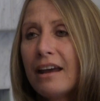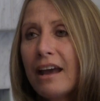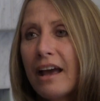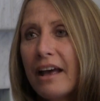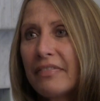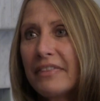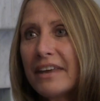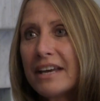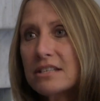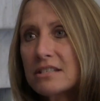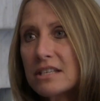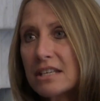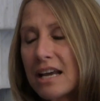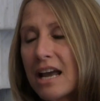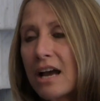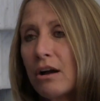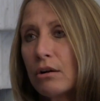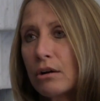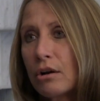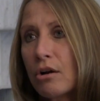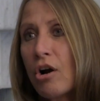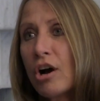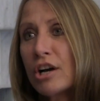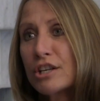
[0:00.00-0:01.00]
and that's a
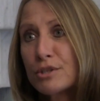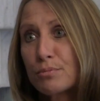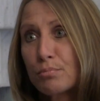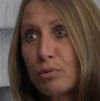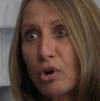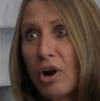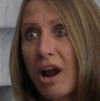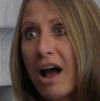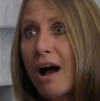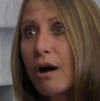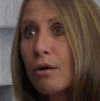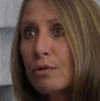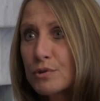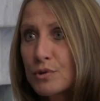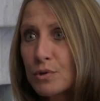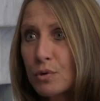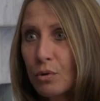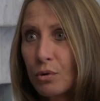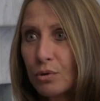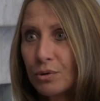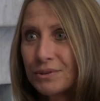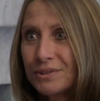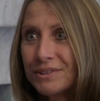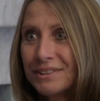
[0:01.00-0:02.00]
cost per
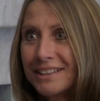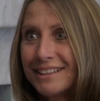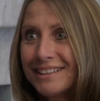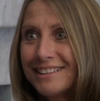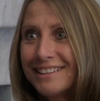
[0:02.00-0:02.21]
household.